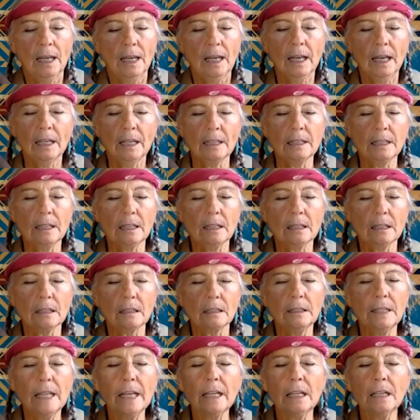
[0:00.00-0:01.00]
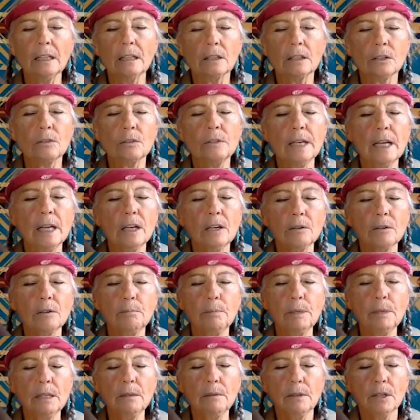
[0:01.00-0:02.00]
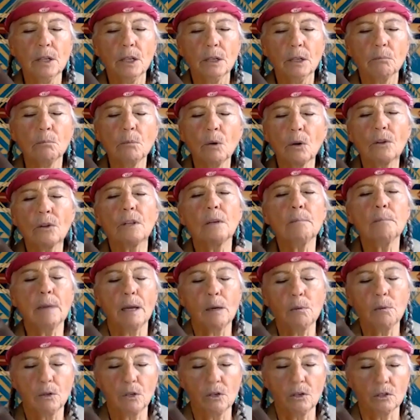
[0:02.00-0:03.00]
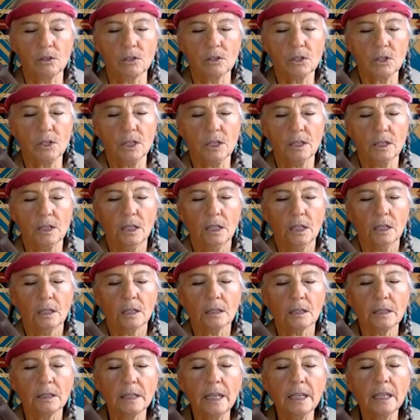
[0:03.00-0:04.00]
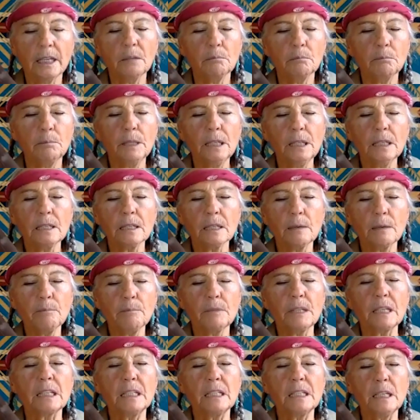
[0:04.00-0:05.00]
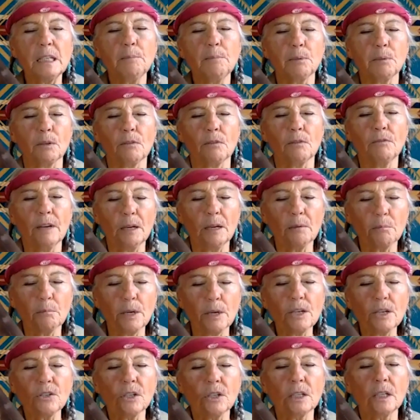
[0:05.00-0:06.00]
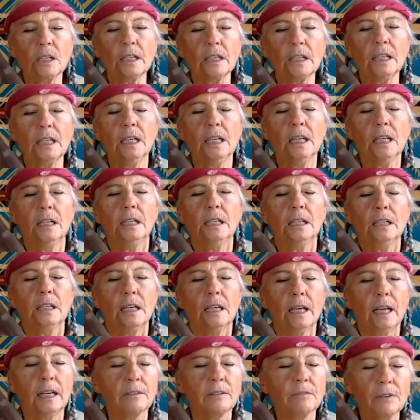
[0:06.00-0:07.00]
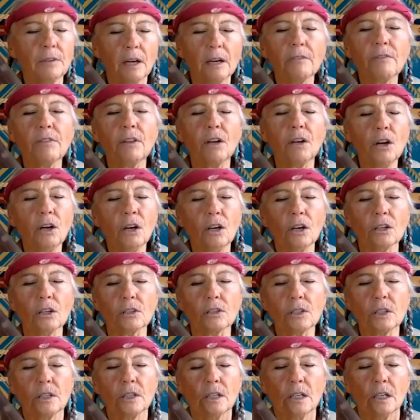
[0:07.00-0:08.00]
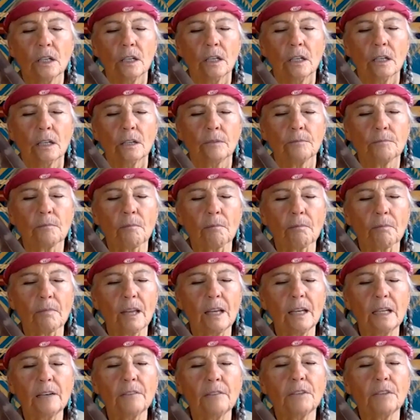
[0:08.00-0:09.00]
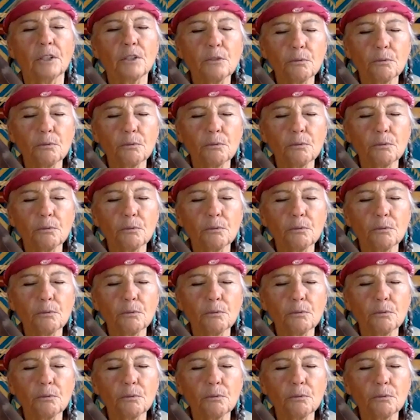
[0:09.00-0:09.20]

And let it, Creator, be more than my words. Let it be something deeper, vibrationally, and of the heart, and of the